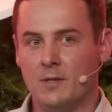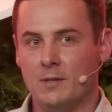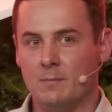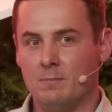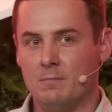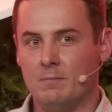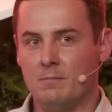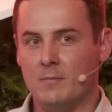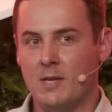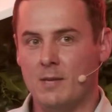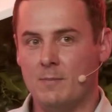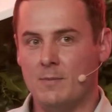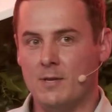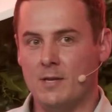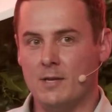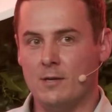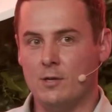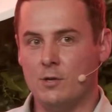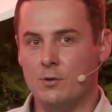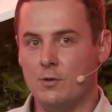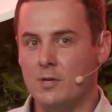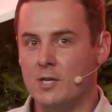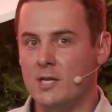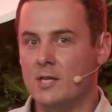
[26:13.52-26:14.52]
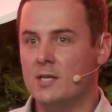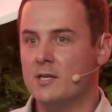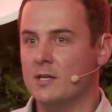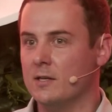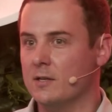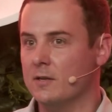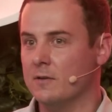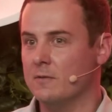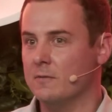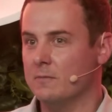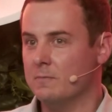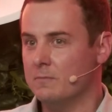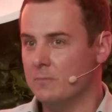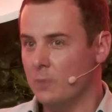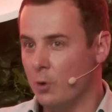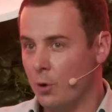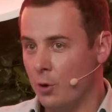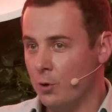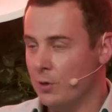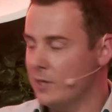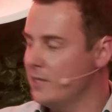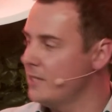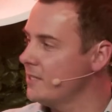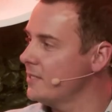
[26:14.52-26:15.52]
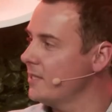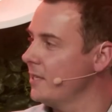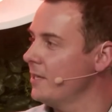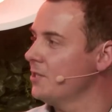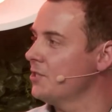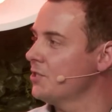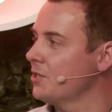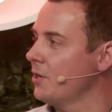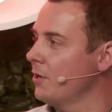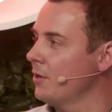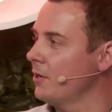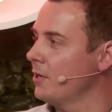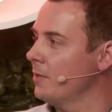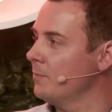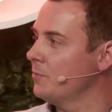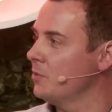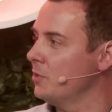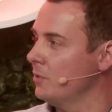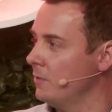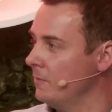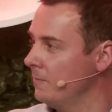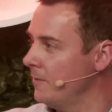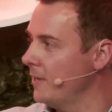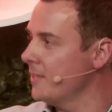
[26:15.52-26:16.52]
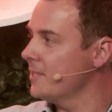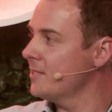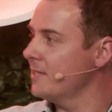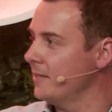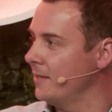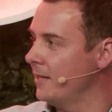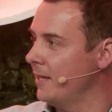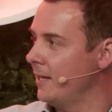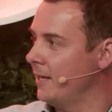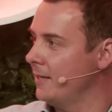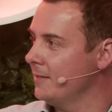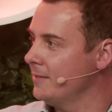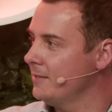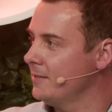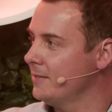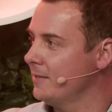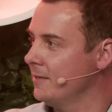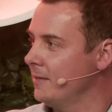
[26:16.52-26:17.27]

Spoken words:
maybe unique in an early stage startup to invest in that.